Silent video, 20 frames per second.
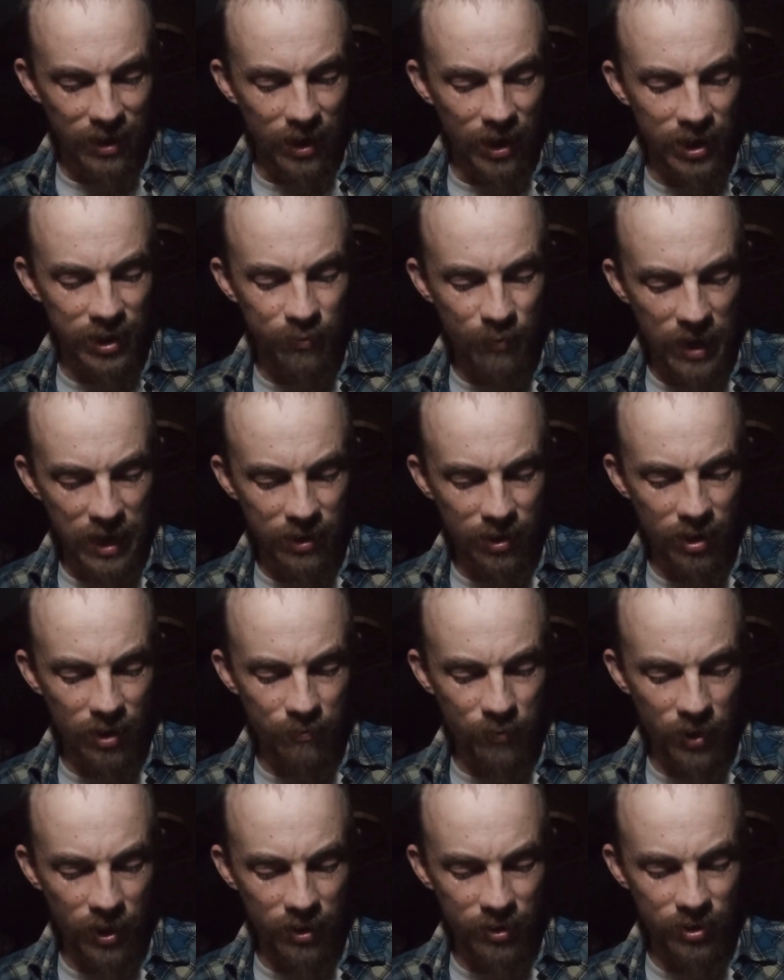It's mainly a
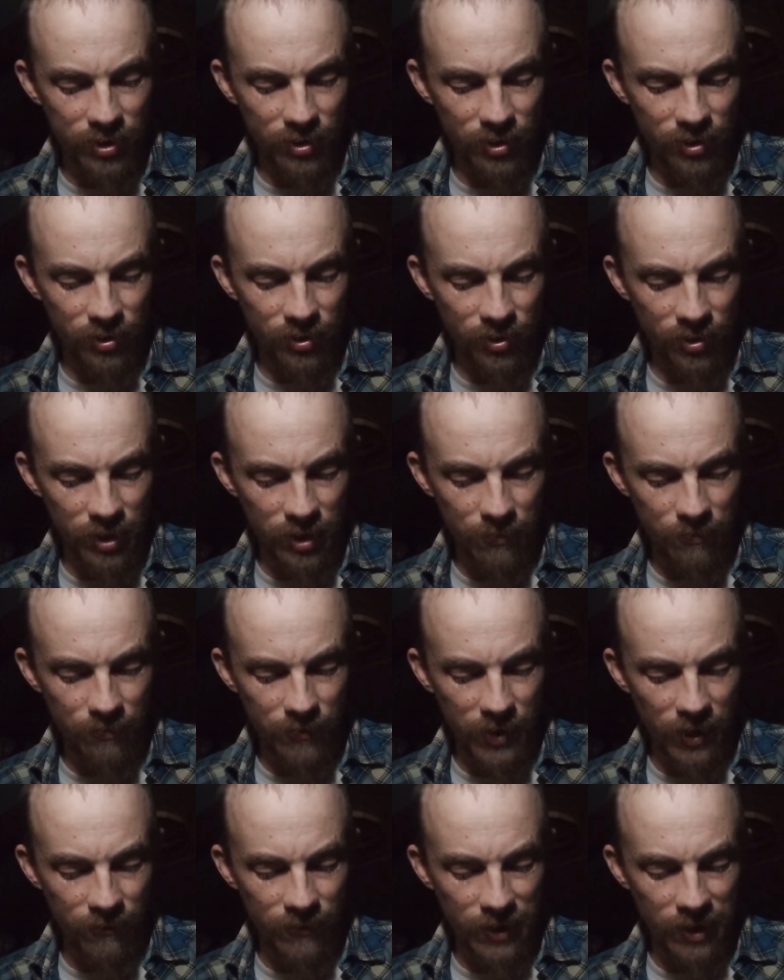personal trip,
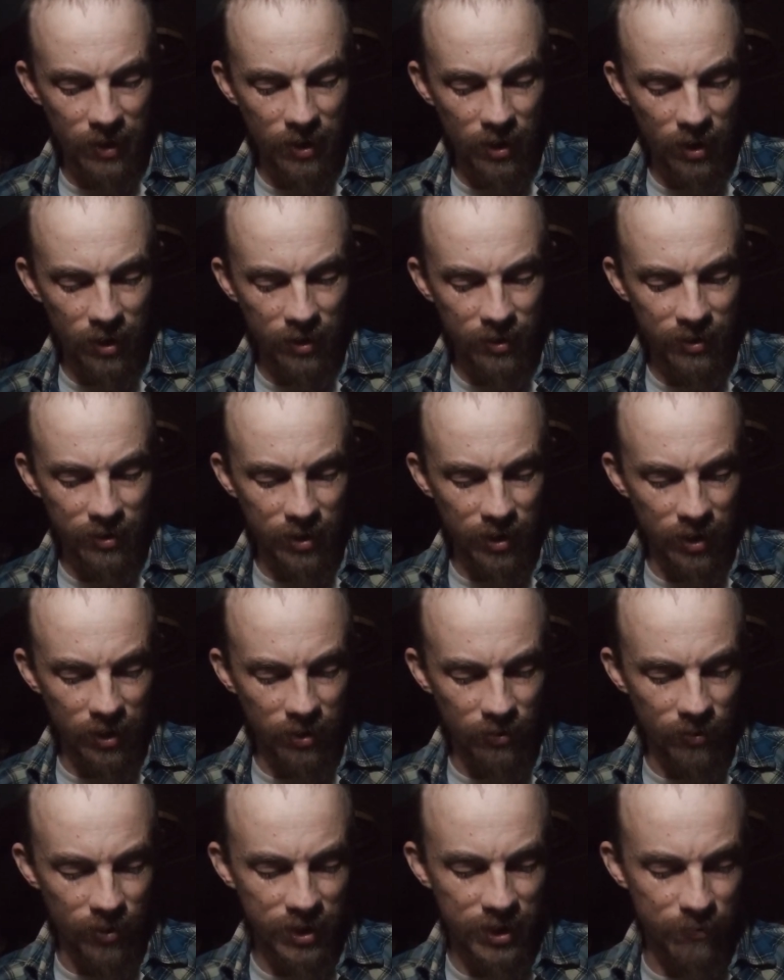a very hard thing
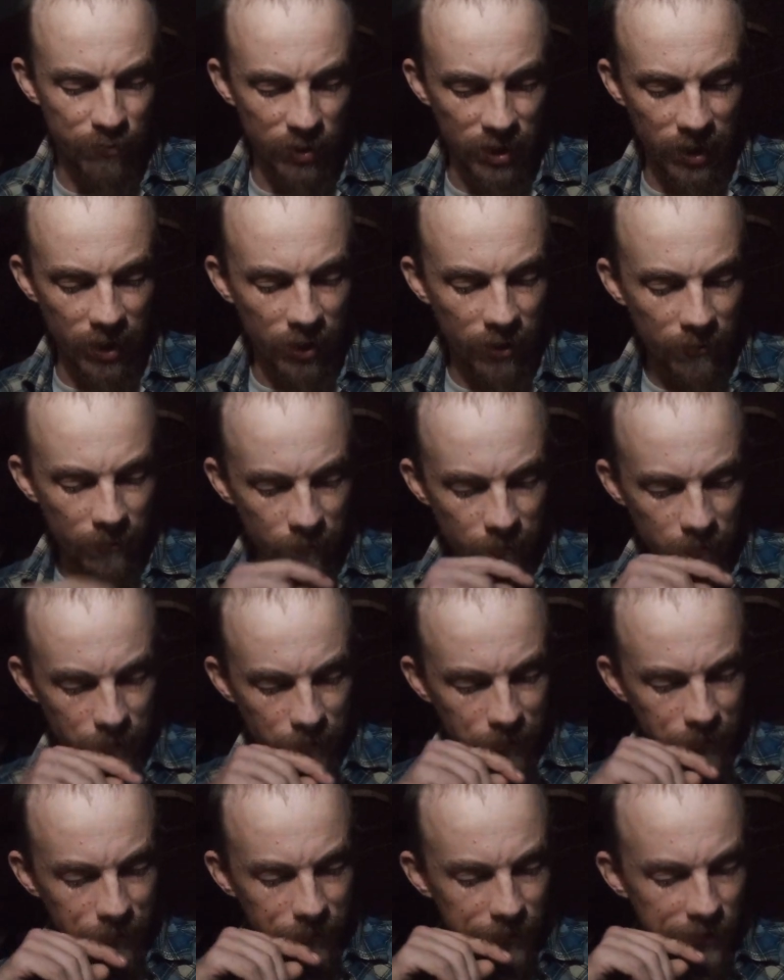to explain.
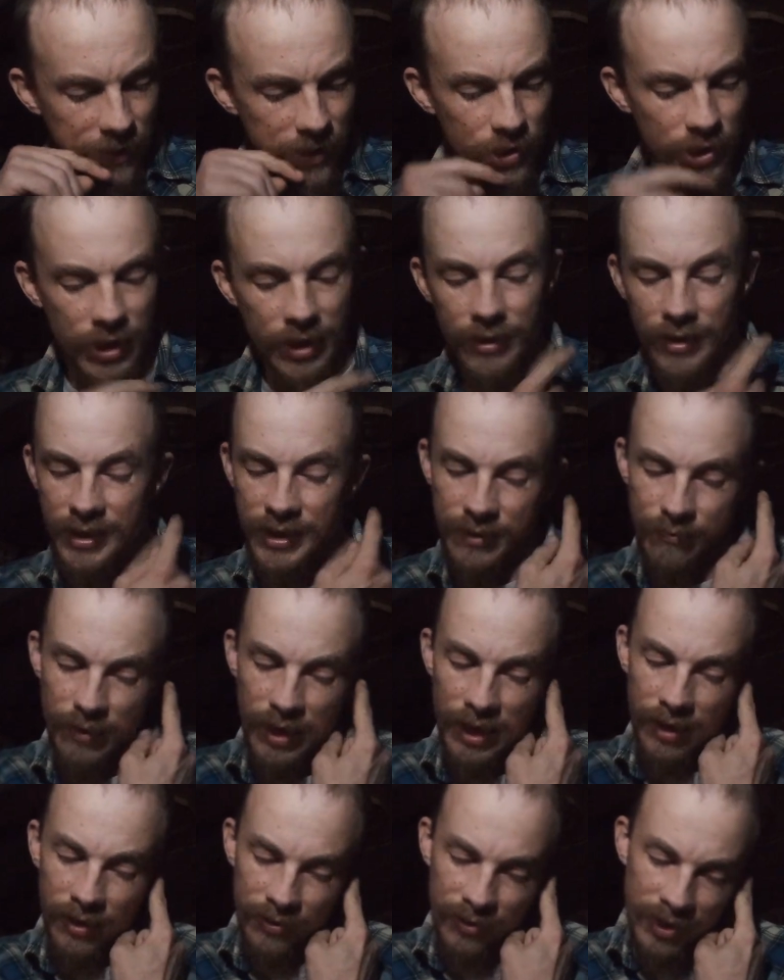Jerry
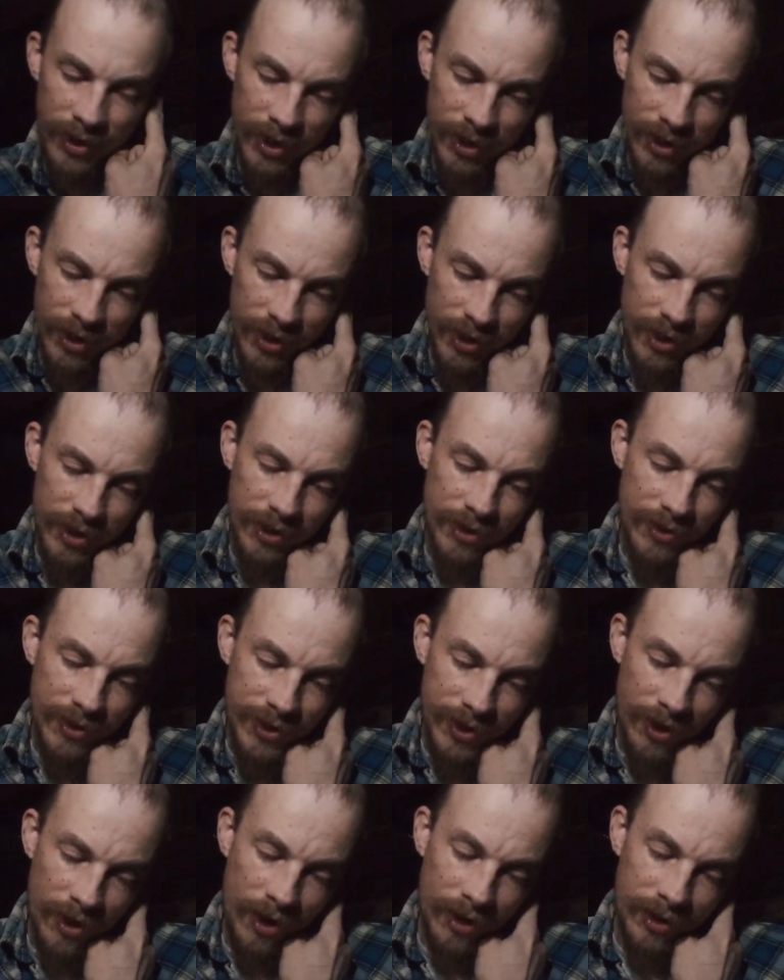smiled. You
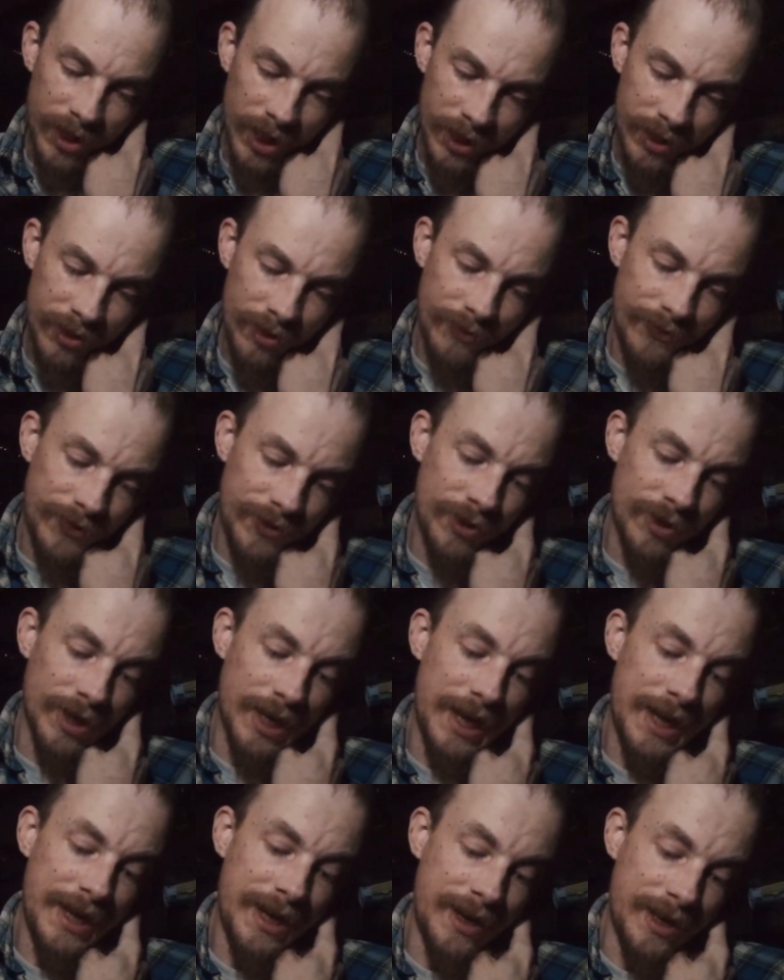talk like you've
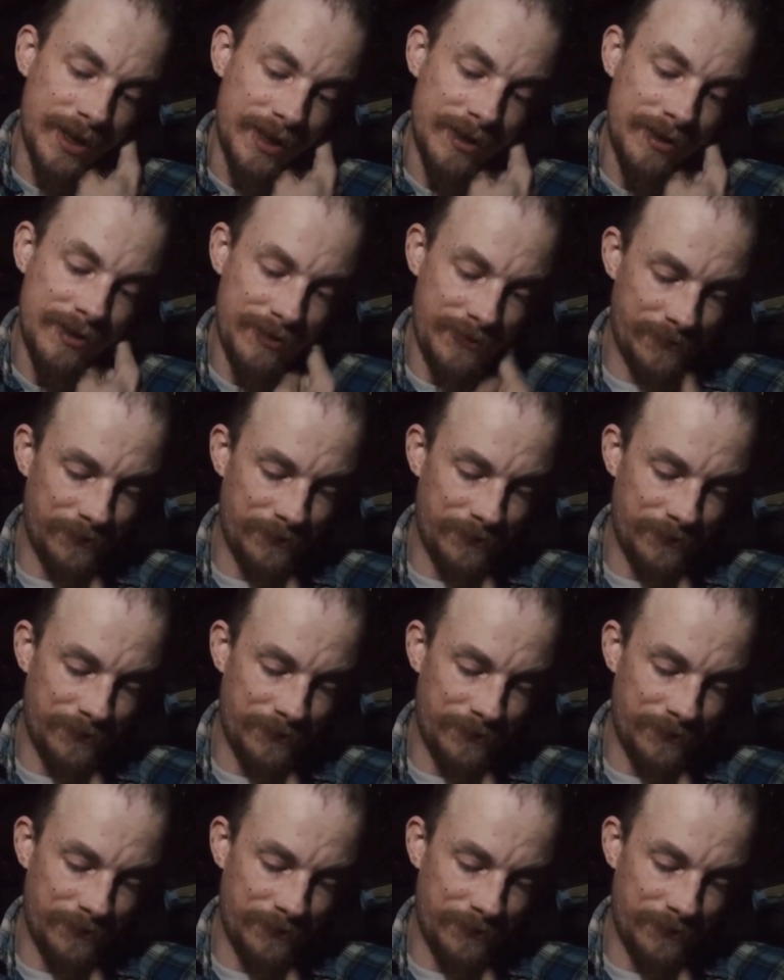tried it.